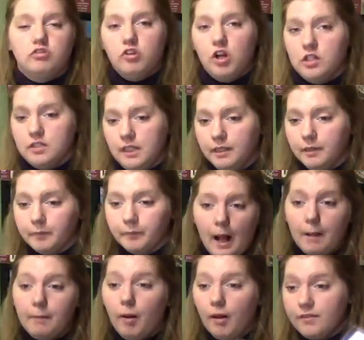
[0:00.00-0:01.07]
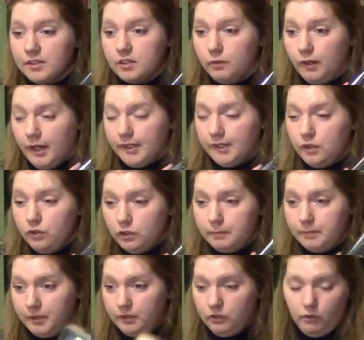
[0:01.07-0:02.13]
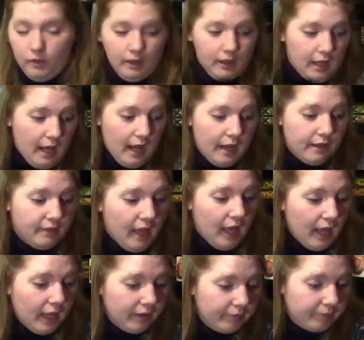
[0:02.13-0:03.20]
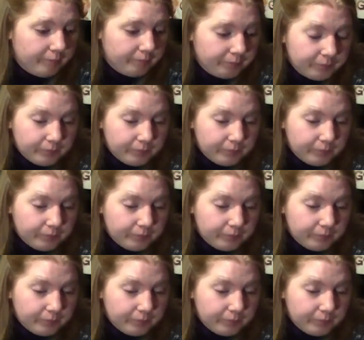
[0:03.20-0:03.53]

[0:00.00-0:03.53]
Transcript: Crossing. I bought this one at a used bookstore, and then